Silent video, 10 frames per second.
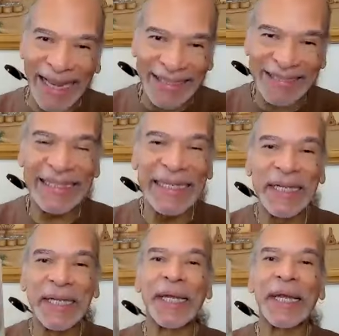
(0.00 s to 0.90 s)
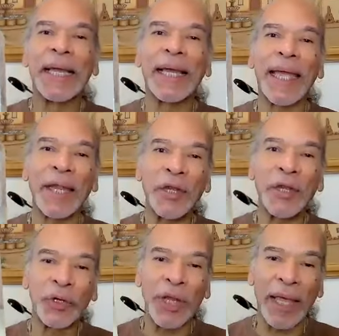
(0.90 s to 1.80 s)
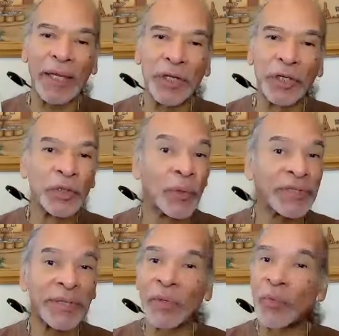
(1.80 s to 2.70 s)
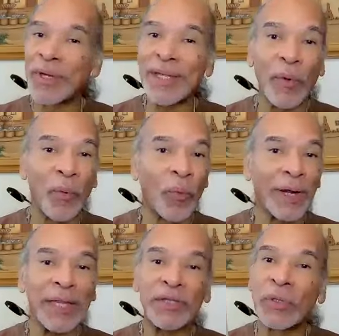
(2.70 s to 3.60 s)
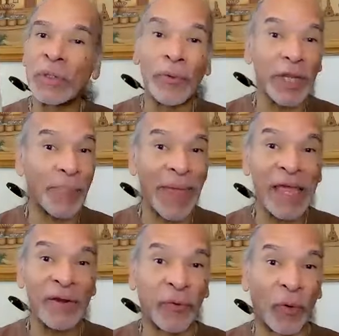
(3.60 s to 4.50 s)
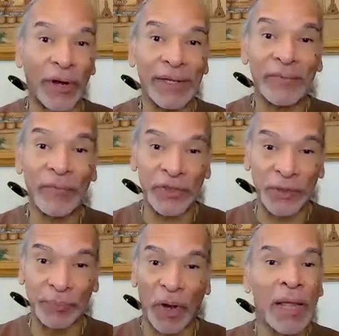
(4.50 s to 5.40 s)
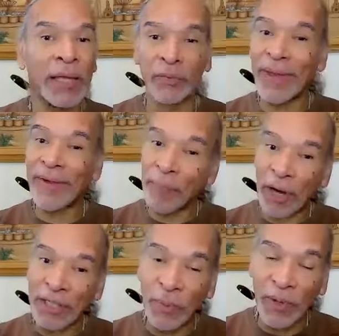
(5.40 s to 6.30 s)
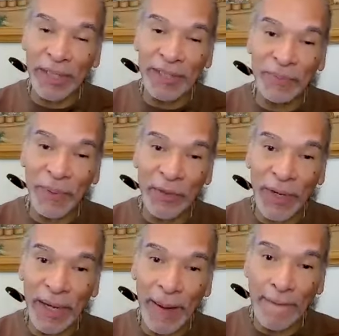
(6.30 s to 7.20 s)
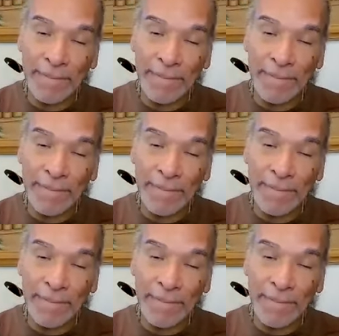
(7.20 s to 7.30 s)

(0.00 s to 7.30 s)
it and you're doing something with it, what are you doing? What are you paying for it? What's your do we have a price point in this, by the way?